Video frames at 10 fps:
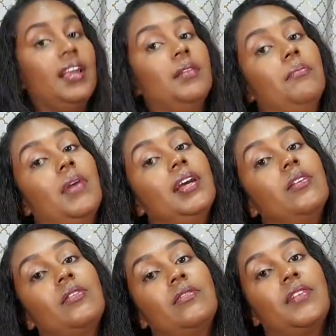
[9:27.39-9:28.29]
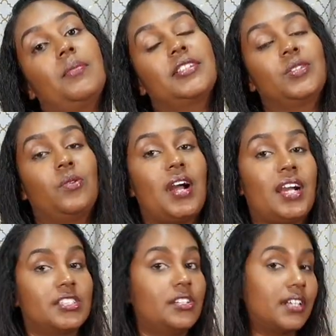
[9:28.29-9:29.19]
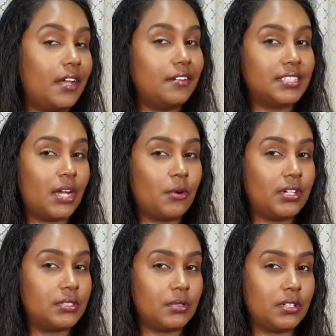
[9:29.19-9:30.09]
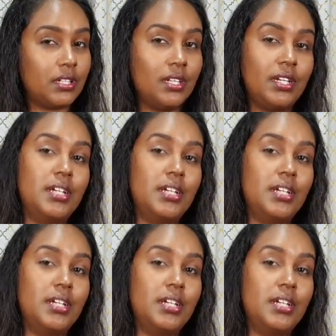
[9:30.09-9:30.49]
And my local fabric store actually carries that one as well,